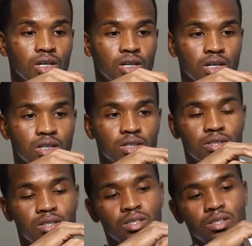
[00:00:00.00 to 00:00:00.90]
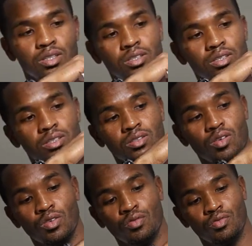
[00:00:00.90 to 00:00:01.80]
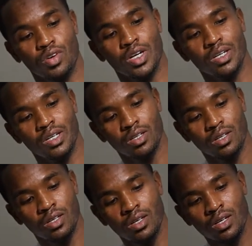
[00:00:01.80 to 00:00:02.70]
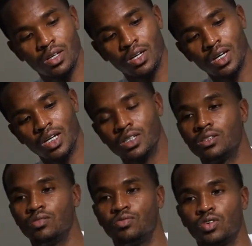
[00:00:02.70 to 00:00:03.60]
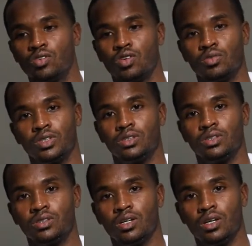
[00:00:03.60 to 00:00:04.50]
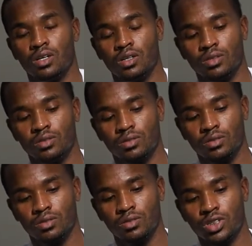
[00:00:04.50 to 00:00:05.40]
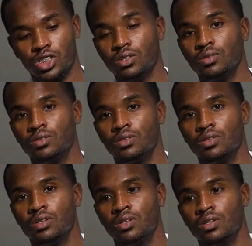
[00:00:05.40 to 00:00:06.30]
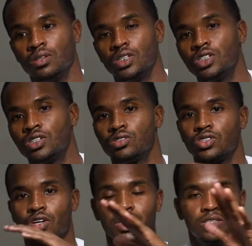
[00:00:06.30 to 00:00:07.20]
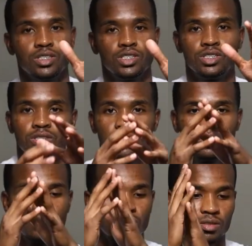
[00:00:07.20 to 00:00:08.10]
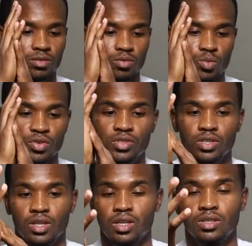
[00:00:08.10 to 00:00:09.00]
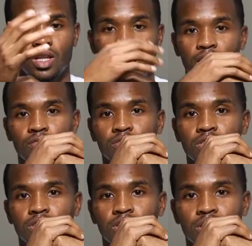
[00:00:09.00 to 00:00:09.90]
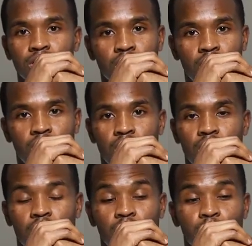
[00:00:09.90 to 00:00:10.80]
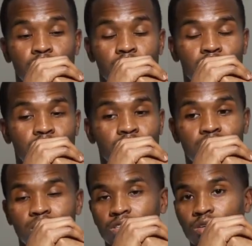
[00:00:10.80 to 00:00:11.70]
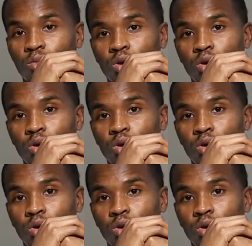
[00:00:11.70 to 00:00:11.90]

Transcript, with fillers: is the, on the front end, is the photochromic uh, shield. This shield transitions with the light of the sun um, and it does it